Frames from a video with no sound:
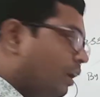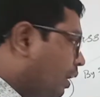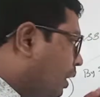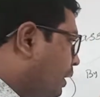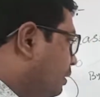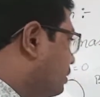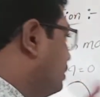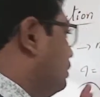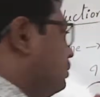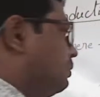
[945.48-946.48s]

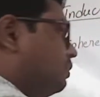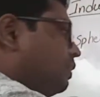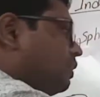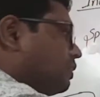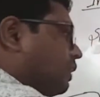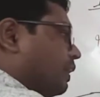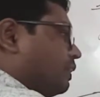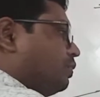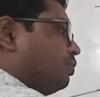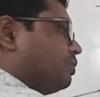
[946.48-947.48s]
And these
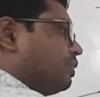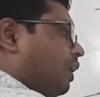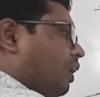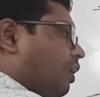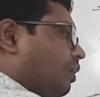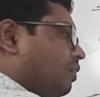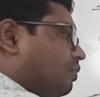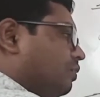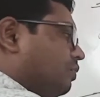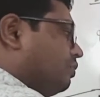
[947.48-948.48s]
negatives
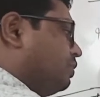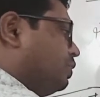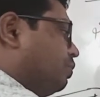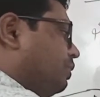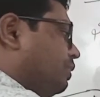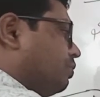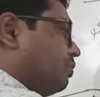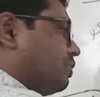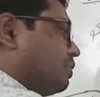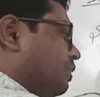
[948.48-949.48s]
are tuning to
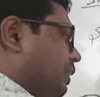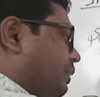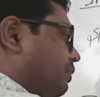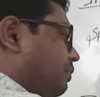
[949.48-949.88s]
this side